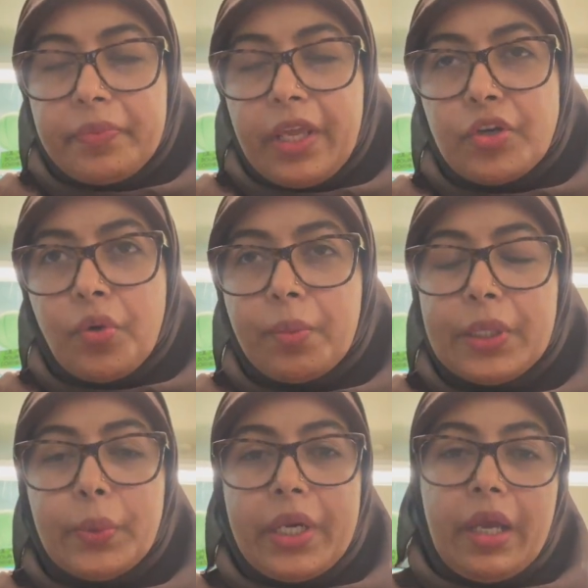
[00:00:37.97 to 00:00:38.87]
And
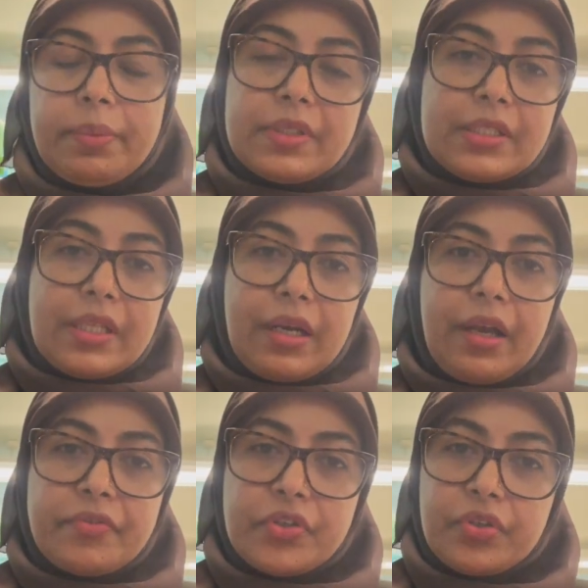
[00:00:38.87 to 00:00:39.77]
normally, what happens is that
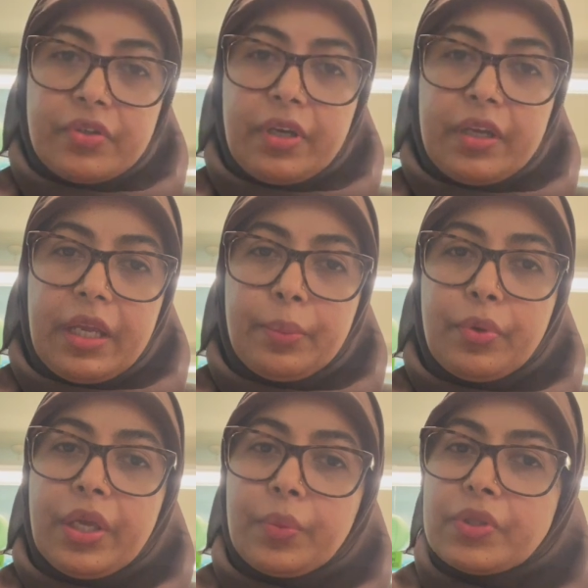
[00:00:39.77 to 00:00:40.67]
after a
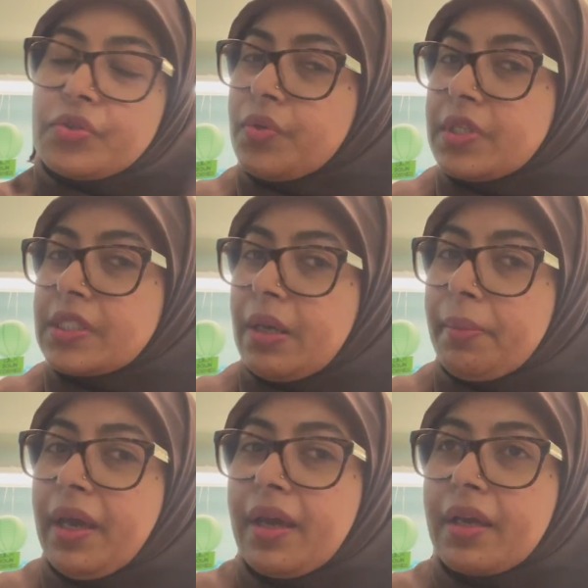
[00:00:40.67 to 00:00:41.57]
break, when students come
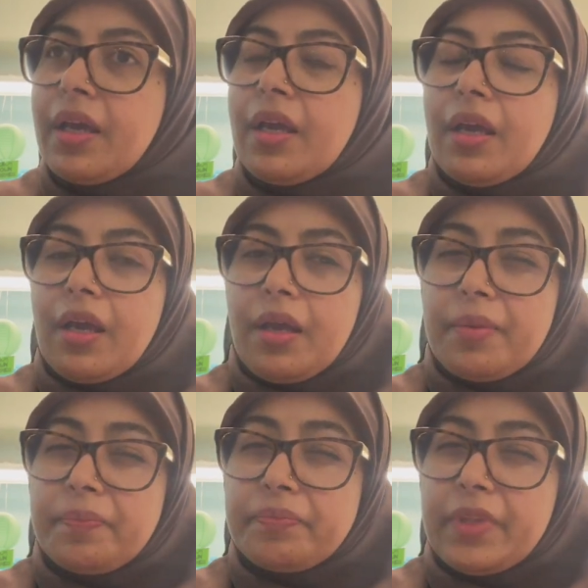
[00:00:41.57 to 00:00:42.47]
back,
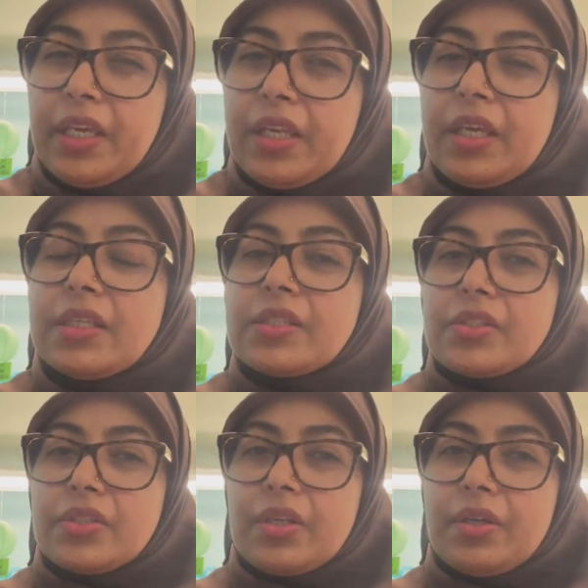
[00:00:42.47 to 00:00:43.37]

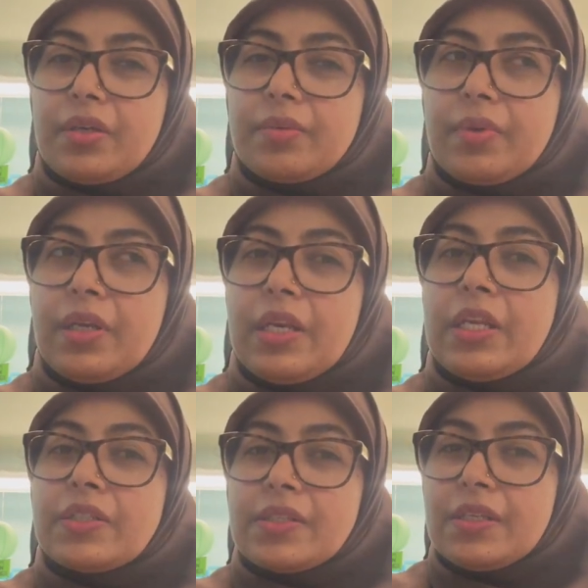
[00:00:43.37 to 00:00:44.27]

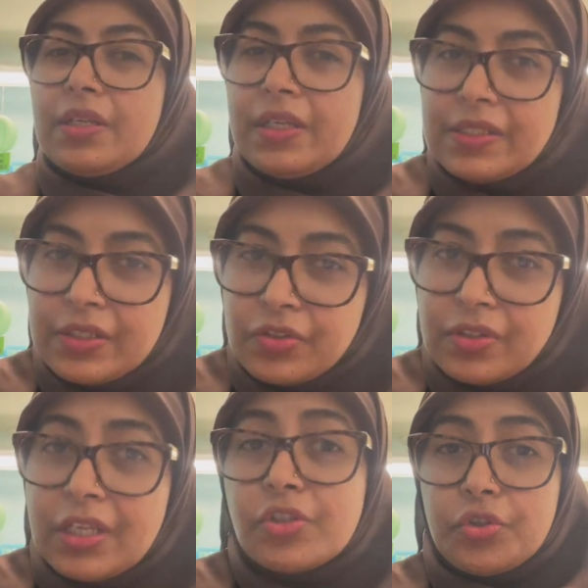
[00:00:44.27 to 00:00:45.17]
it is
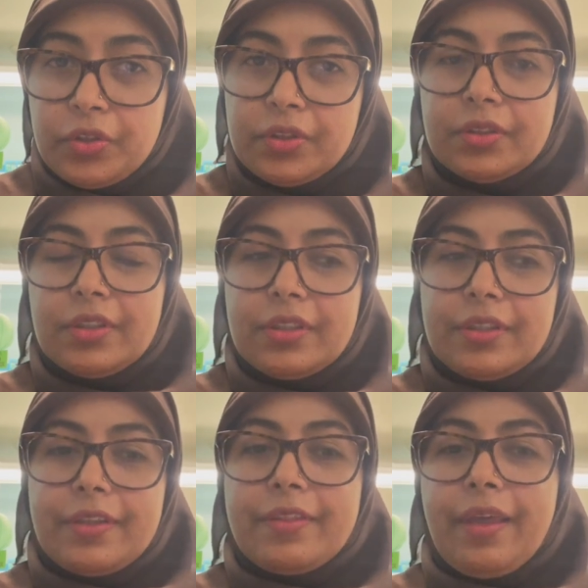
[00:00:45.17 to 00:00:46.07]
essential
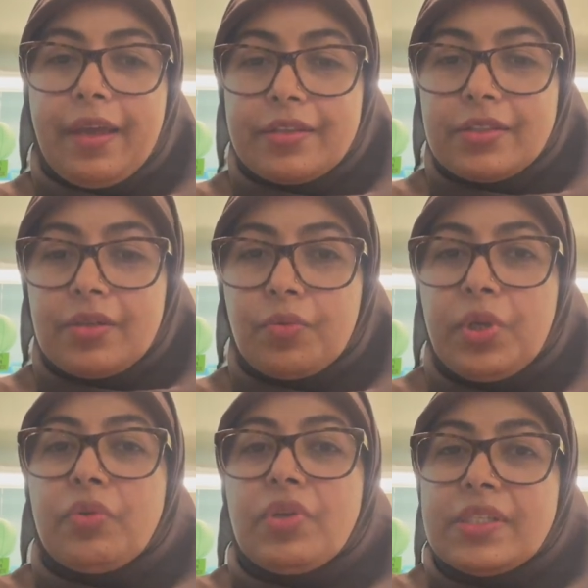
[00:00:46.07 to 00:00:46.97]
that
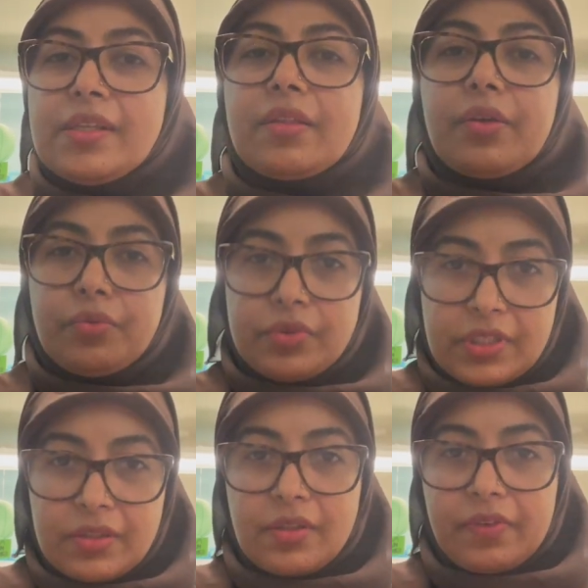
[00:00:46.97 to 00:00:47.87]
we reset the
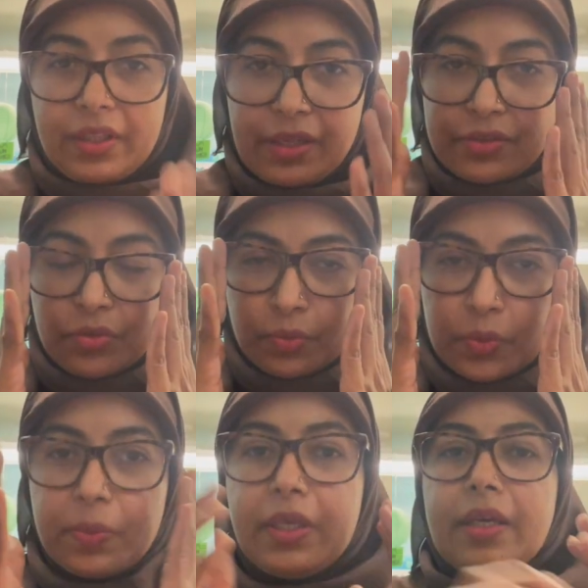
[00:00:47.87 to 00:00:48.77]
routines of the
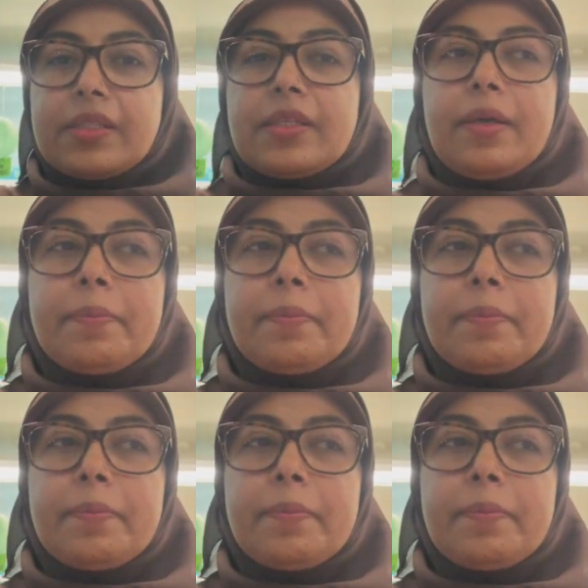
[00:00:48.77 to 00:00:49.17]
classrooms because